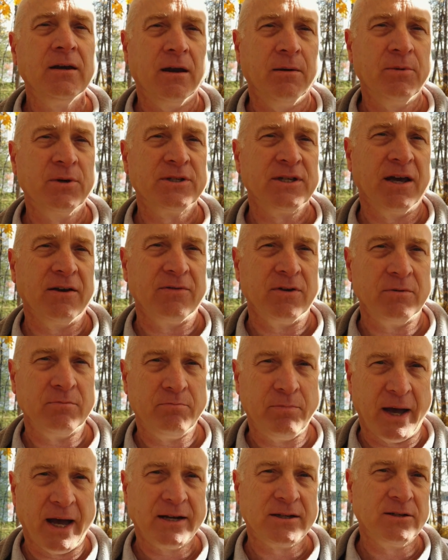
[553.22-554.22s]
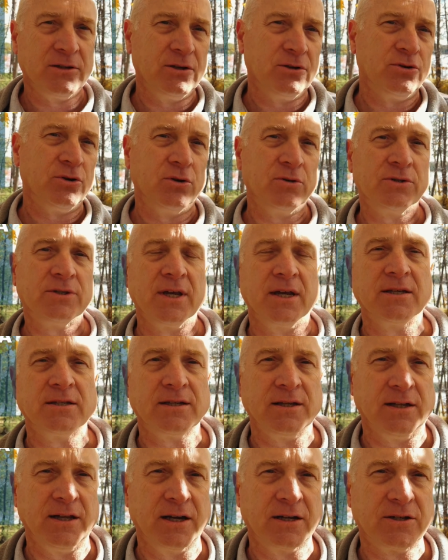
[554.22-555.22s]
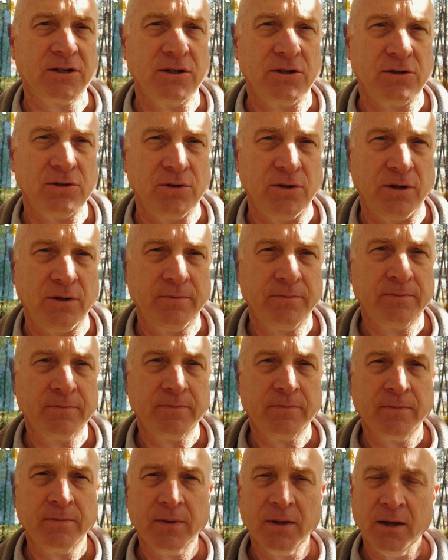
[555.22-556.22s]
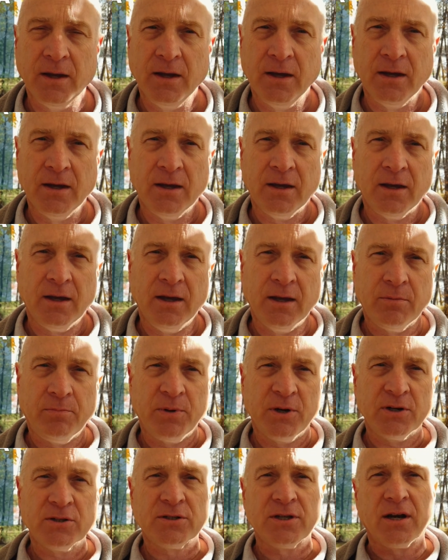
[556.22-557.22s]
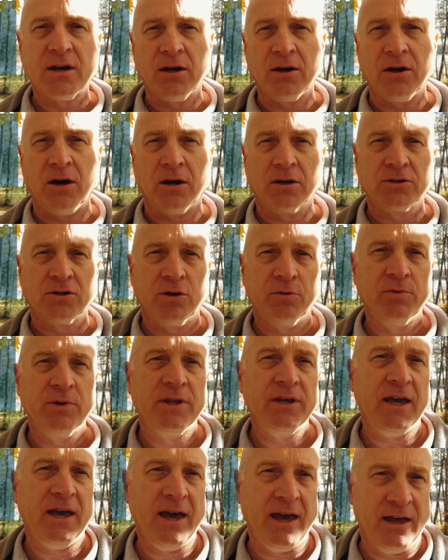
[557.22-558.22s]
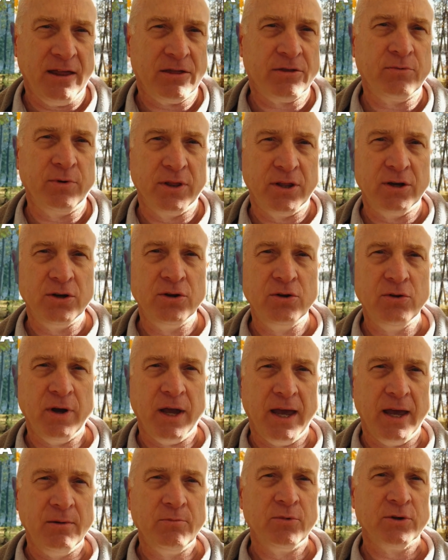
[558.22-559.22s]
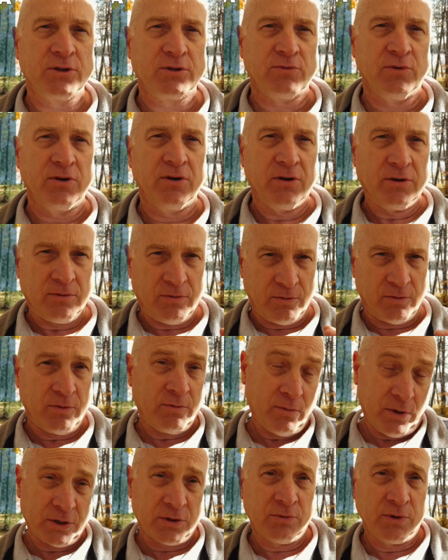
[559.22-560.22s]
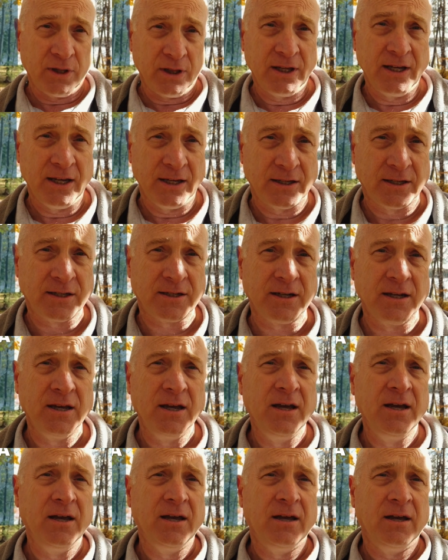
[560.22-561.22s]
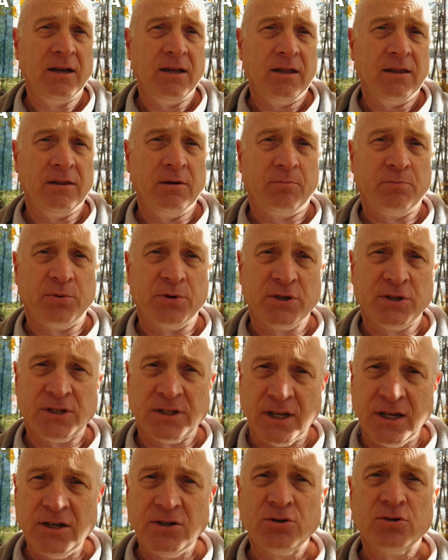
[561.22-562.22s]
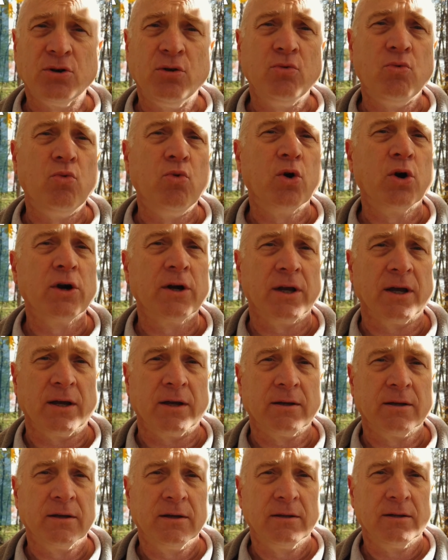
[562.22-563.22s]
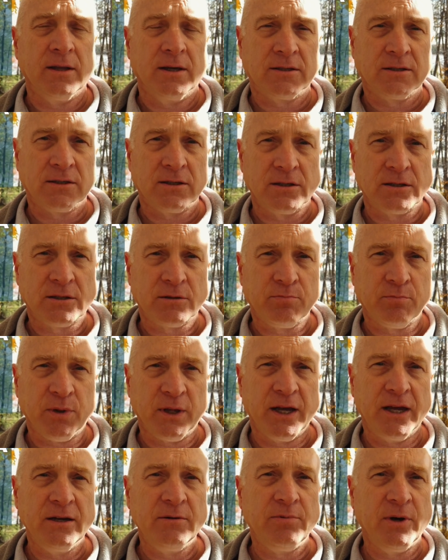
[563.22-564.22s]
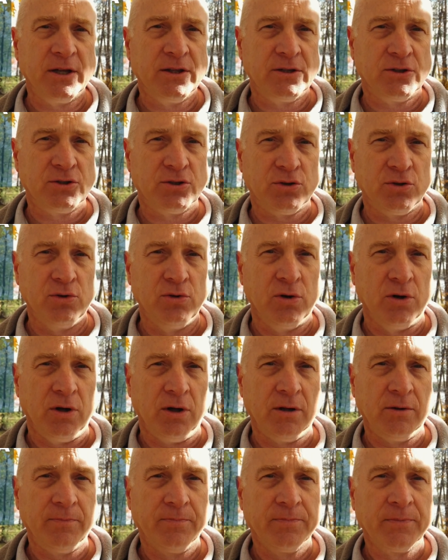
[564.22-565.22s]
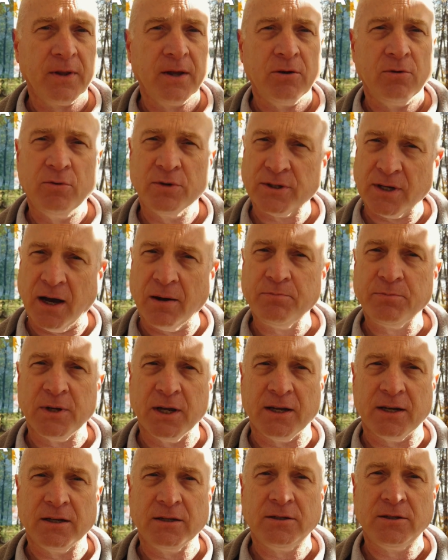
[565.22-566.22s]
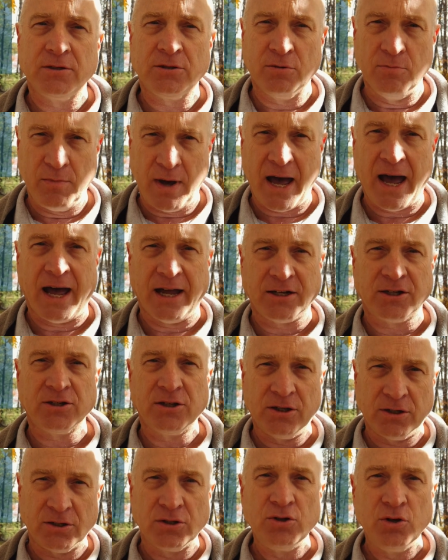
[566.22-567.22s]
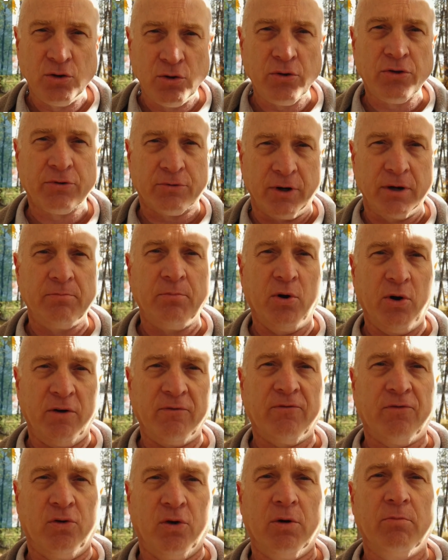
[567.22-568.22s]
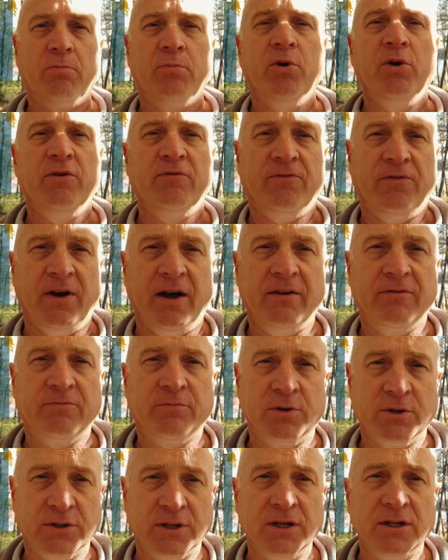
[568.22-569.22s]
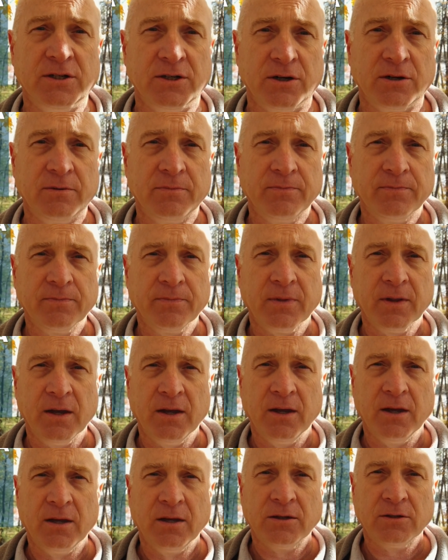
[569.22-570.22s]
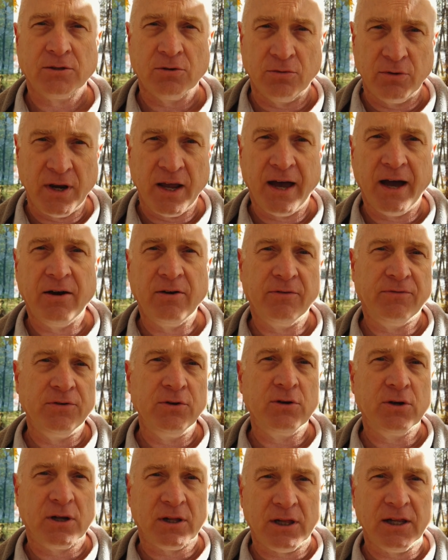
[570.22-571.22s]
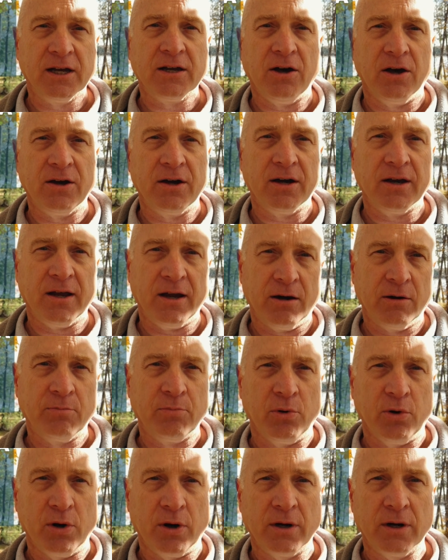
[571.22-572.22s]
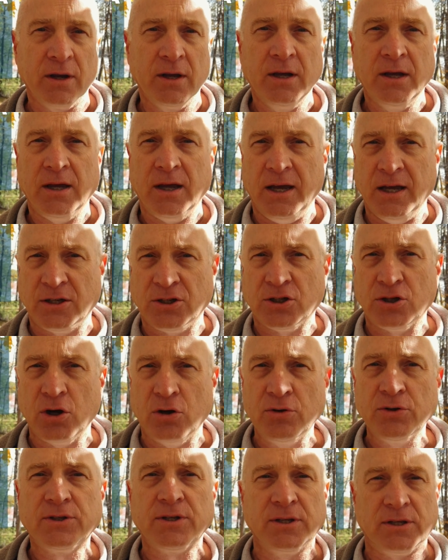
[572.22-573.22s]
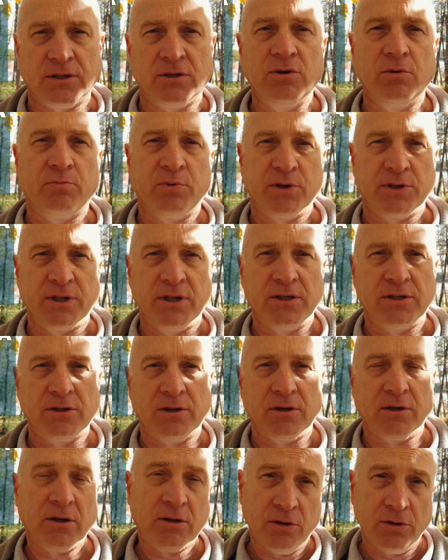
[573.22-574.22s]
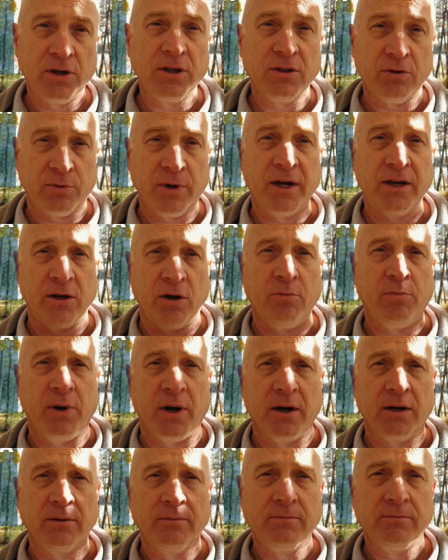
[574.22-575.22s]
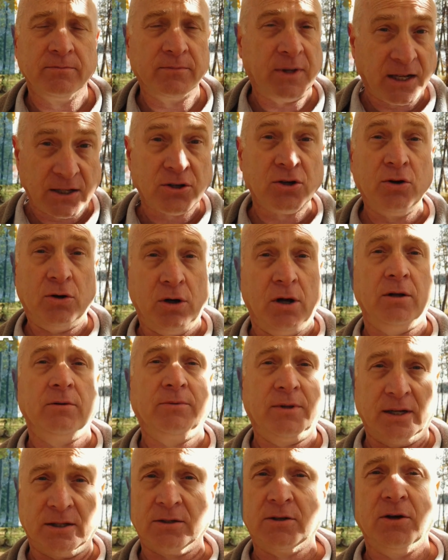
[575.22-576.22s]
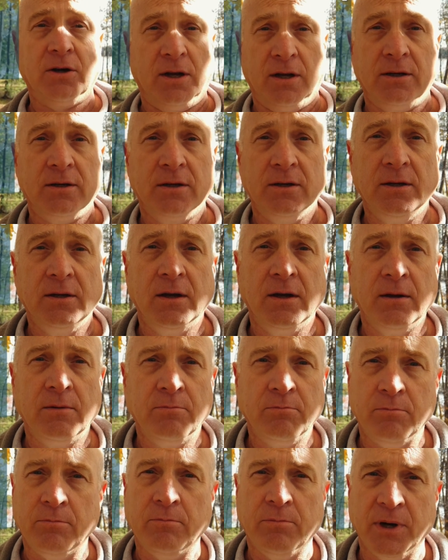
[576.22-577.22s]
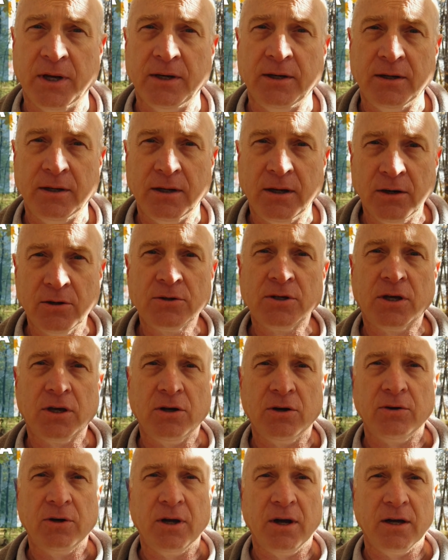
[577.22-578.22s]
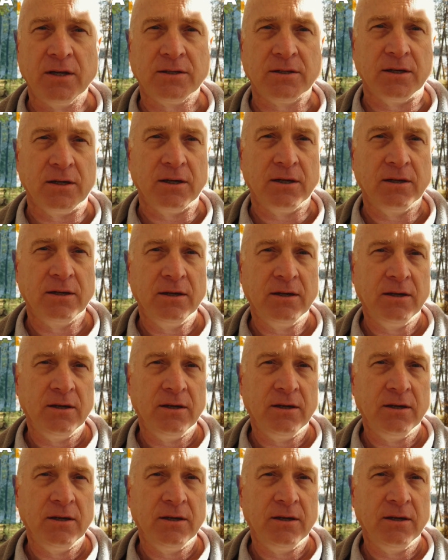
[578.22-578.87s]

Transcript: Number 7, back to the drone site selection tool. It appears that on October the 8th, when the new AIM was released, the procedural wording that's displayed by the tool was updated to match this new 3.4.5 procedure. So now if you click on an airport, it shows this new procedure, including the radio part. That's cool, that's good. But here's a curiosity.